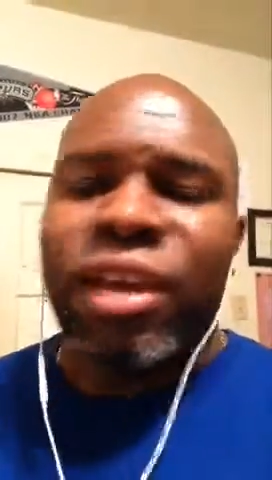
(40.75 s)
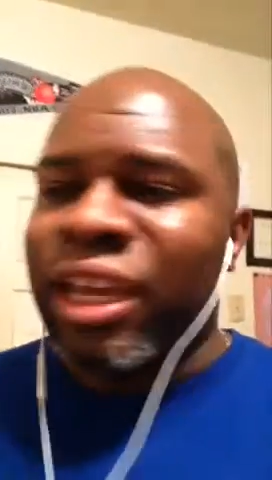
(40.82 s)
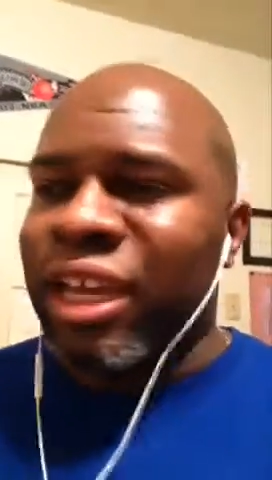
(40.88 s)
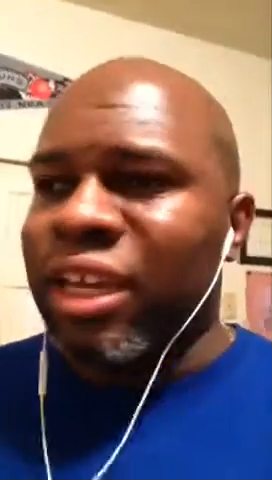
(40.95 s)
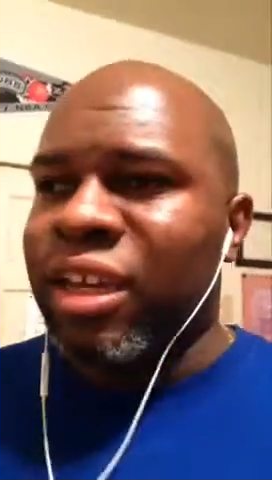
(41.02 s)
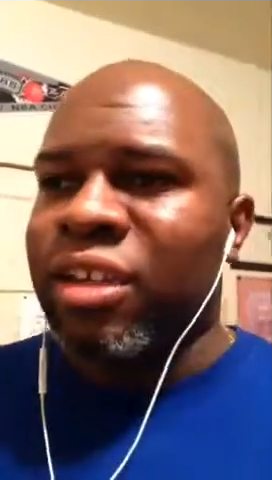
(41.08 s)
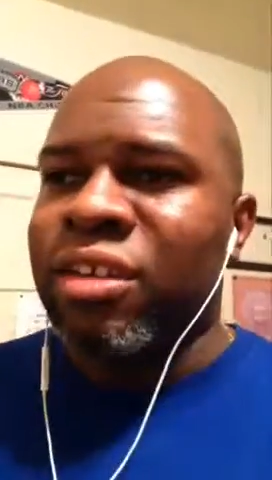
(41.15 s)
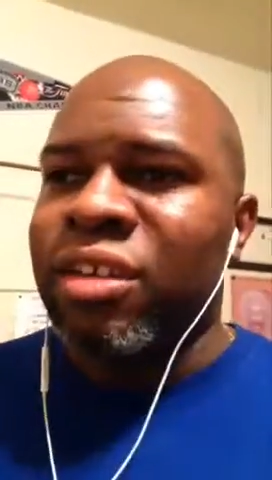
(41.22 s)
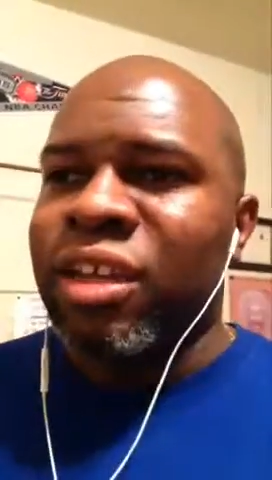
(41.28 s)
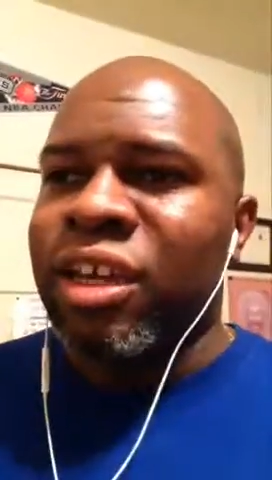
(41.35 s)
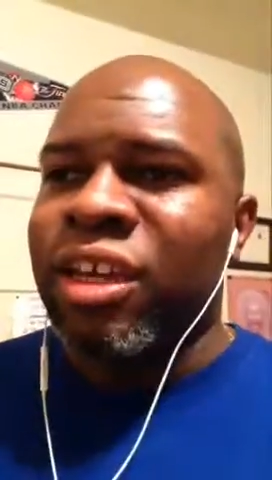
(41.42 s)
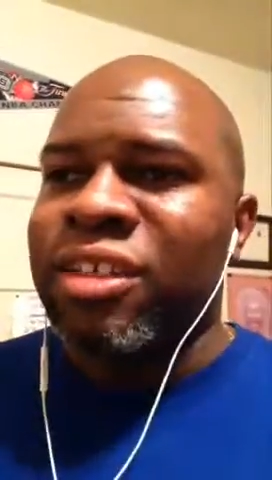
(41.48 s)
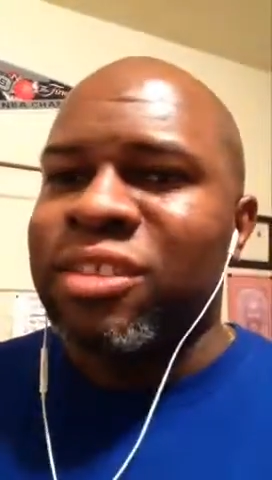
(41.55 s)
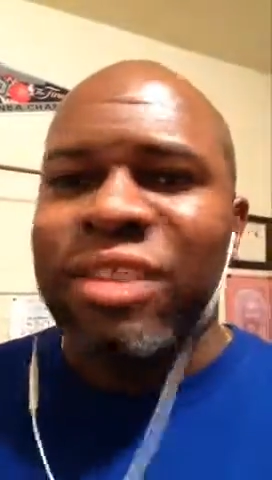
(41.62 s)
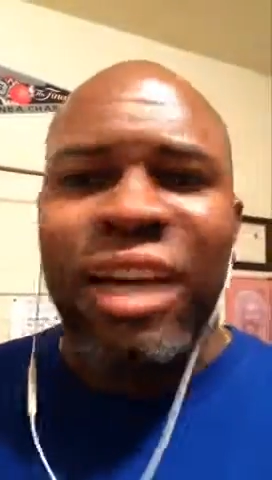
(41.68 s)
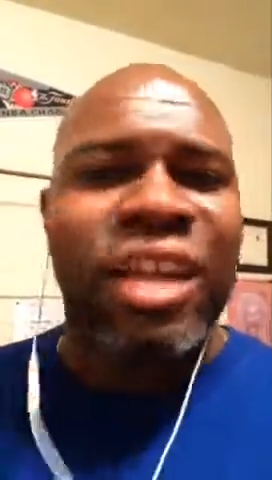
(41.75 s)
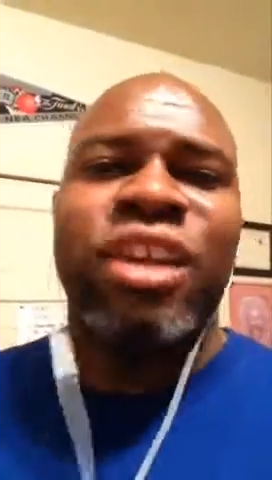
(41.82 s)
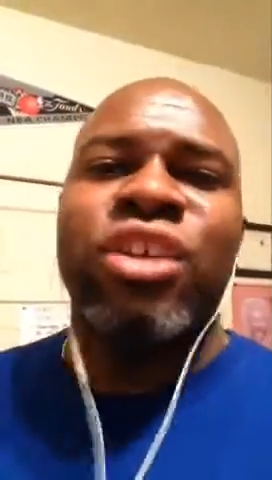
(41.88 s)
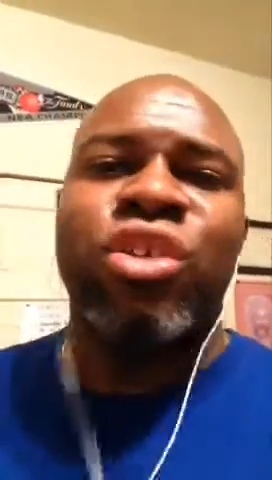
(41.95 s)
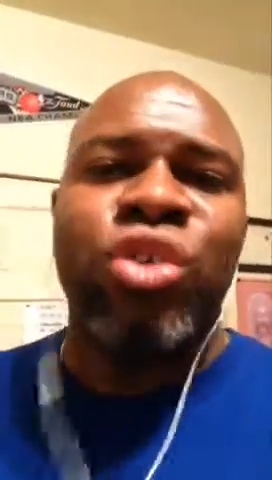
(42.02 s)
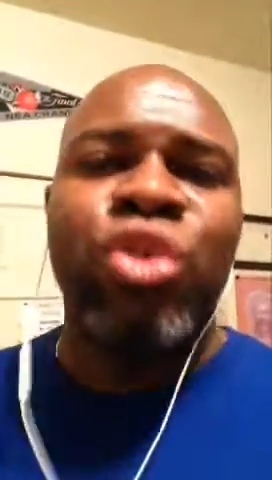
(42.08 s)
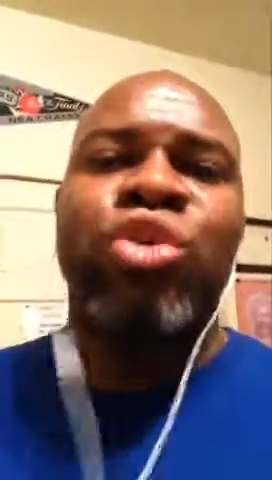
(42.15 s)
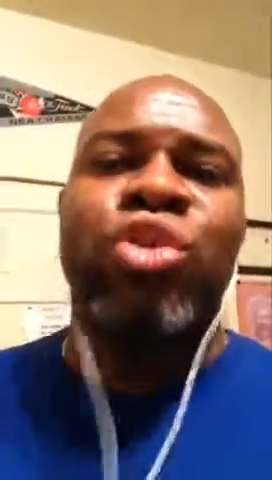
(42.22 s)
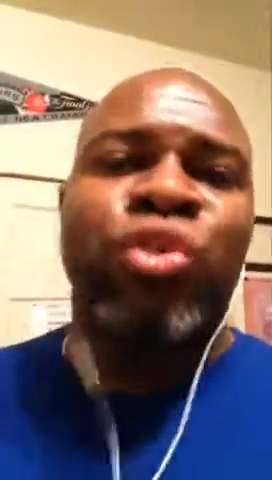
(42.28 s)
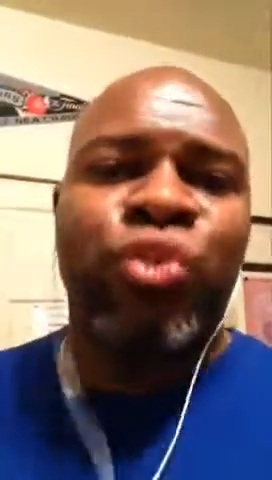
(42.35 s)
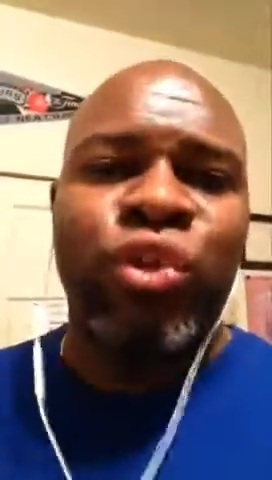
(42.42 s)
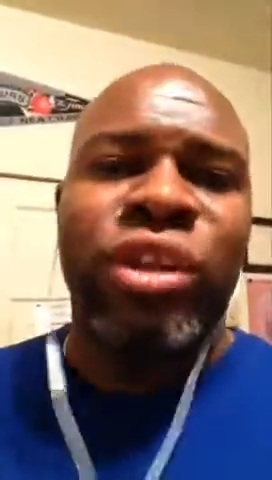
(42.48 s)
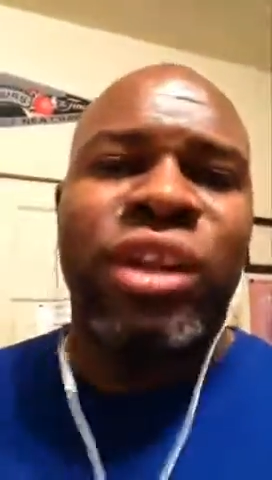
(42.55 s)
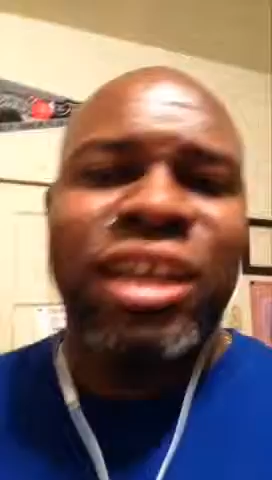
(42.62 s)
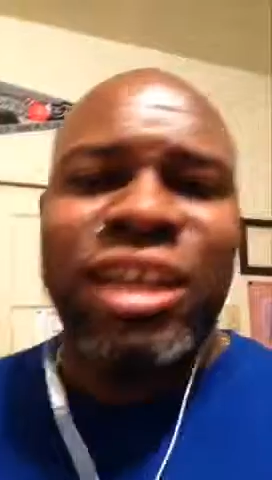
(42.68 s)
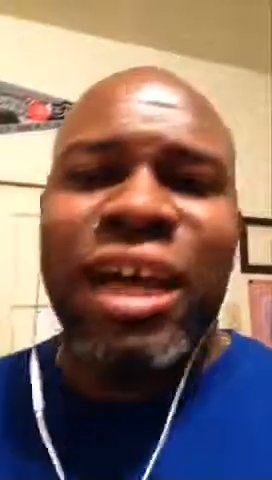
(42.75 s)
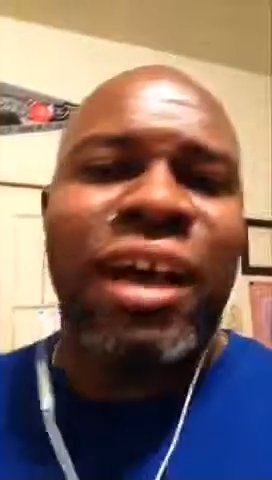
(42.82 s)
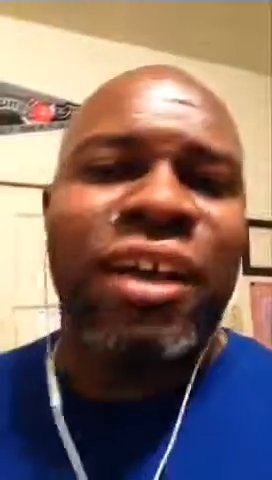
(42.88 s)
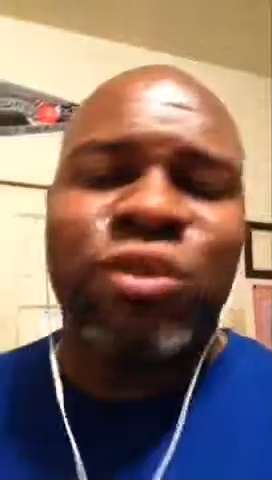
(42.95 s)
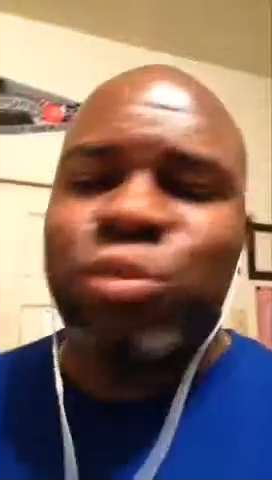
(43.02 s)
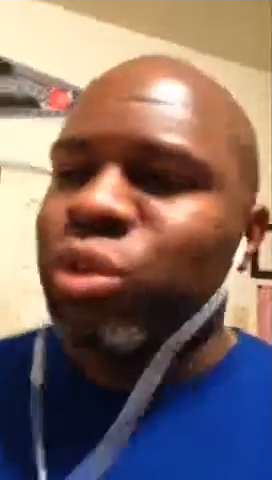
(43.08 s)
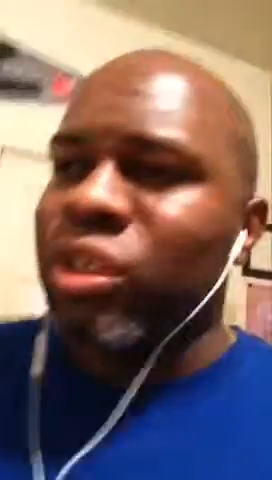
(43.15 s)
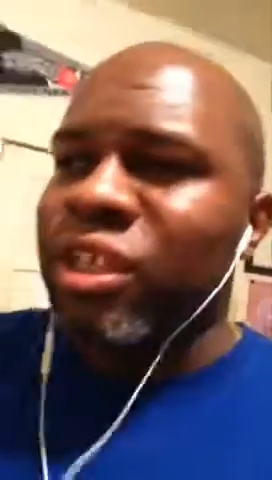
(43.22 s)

And it is not a user-friendly gospel.